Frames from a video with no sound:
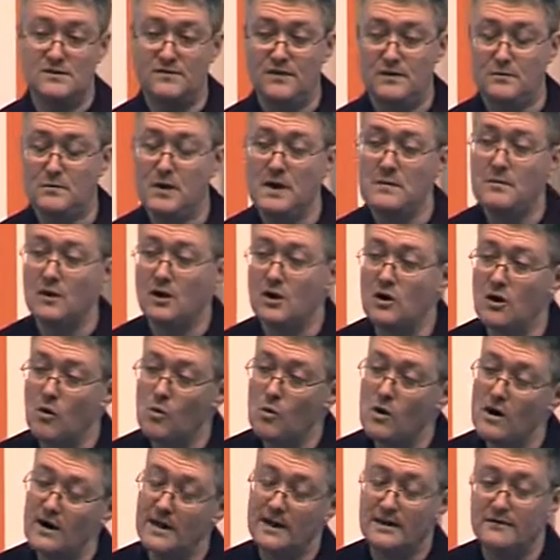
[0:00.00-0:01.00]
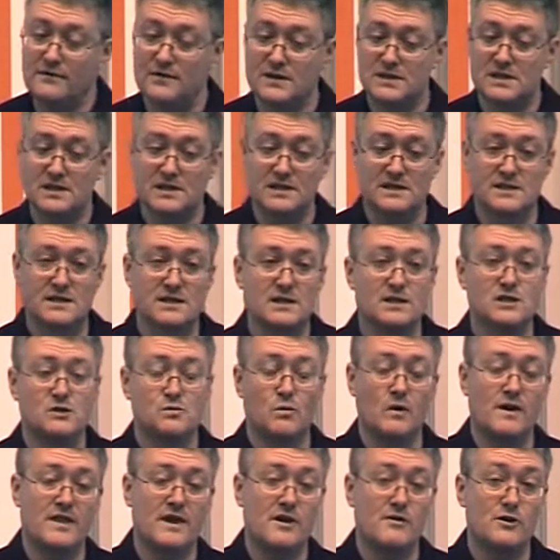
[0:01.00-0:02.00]
for the people who are working in facilities
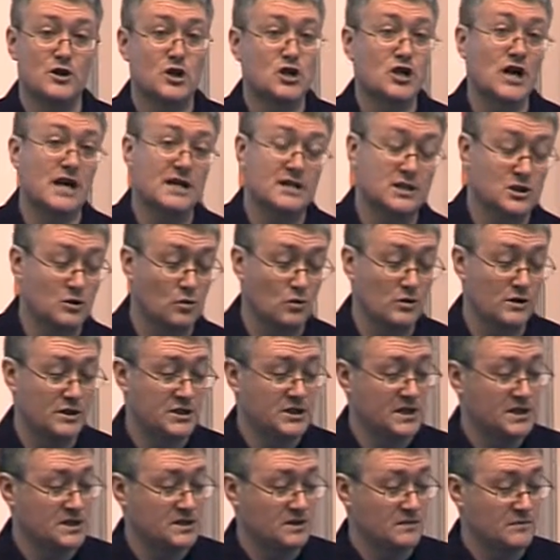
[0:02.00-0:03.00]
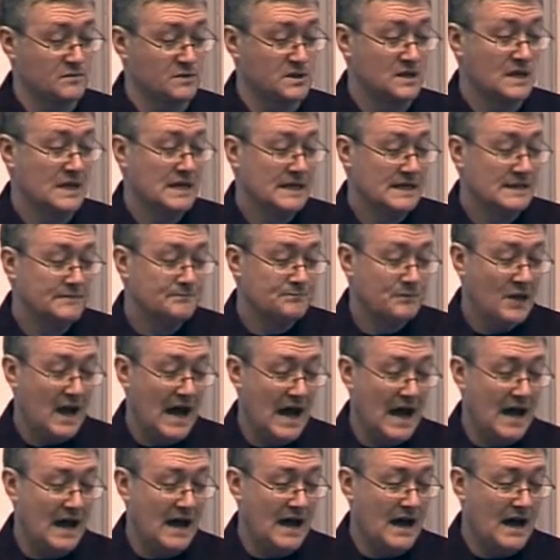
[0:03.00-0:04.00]
where there are shared storage systems
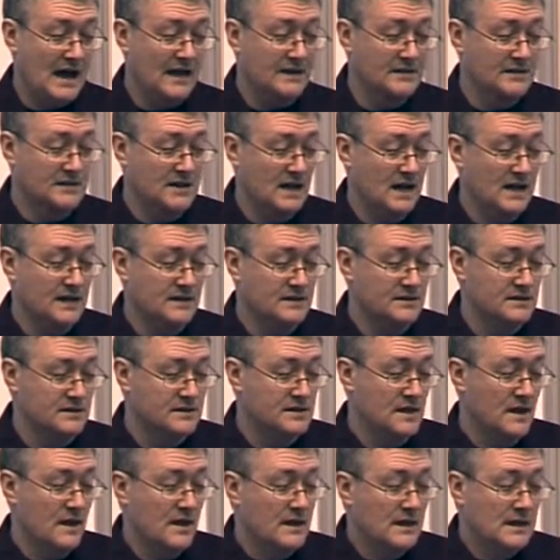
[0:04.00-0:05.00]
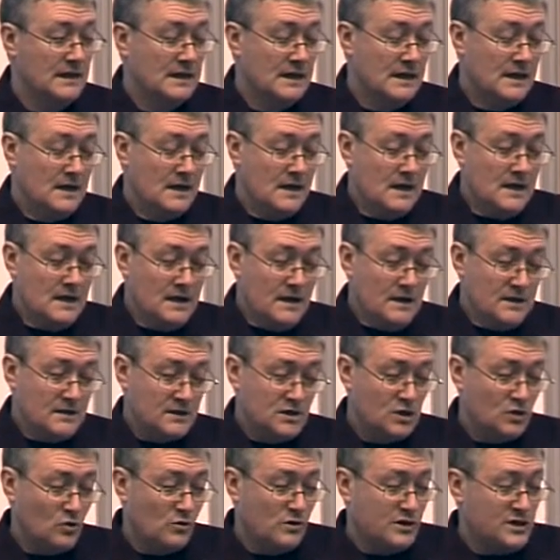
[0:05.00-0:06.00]
and
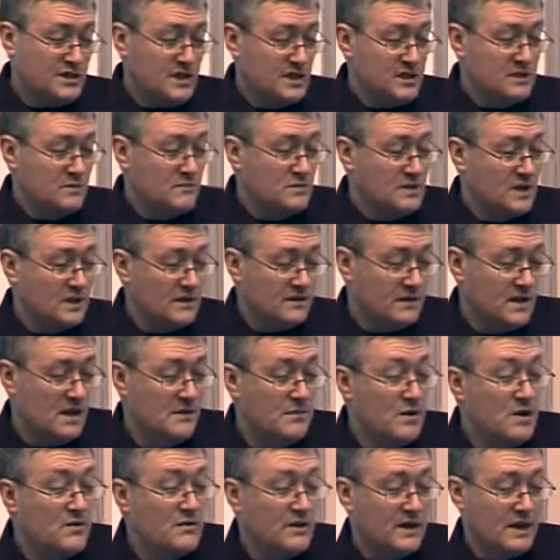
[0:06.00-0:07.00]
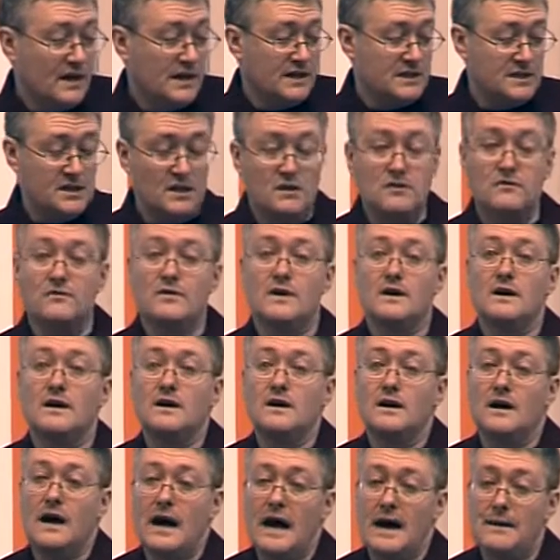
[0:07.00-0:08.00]
storage systems that communicate
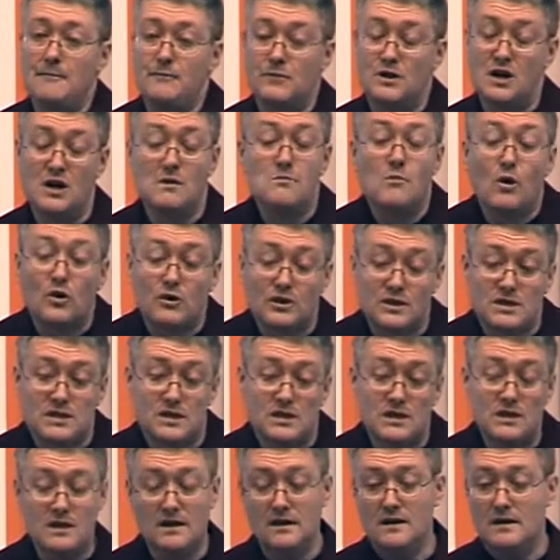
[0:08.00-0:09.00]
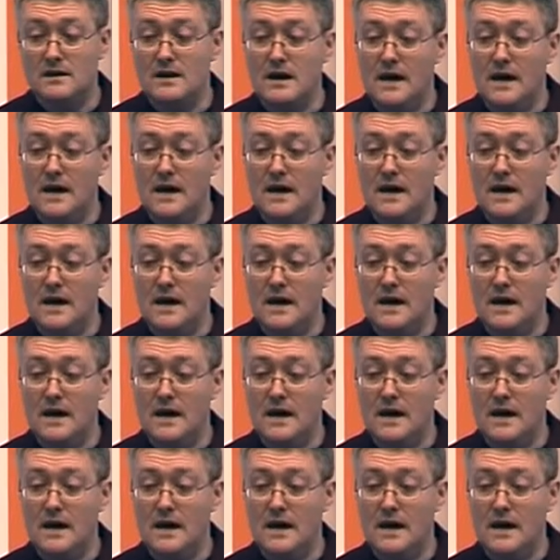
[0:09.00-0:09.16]
over commodity